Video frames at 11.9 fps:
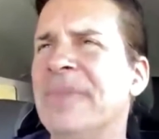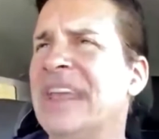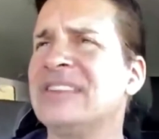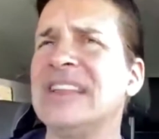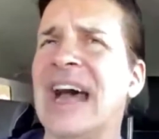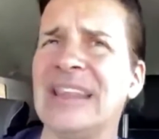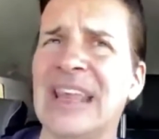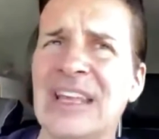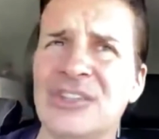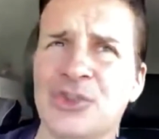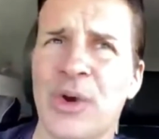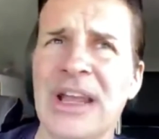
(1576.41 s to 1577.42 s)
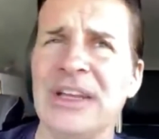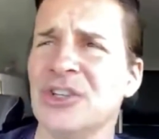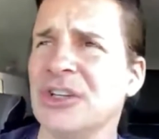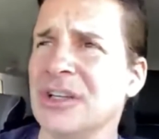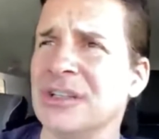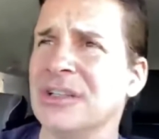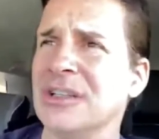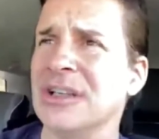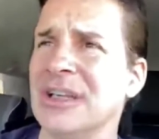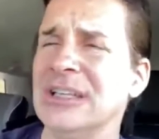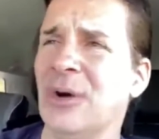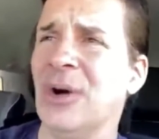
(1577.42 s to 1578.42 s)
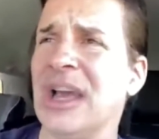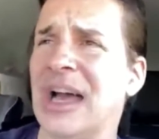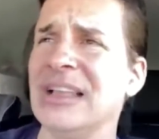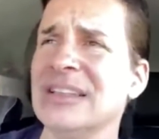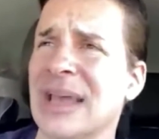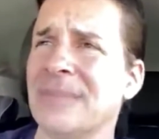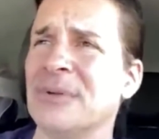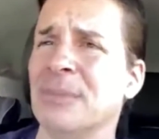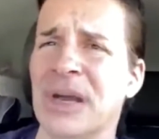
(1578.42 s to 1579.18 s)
It's not that strange a concept,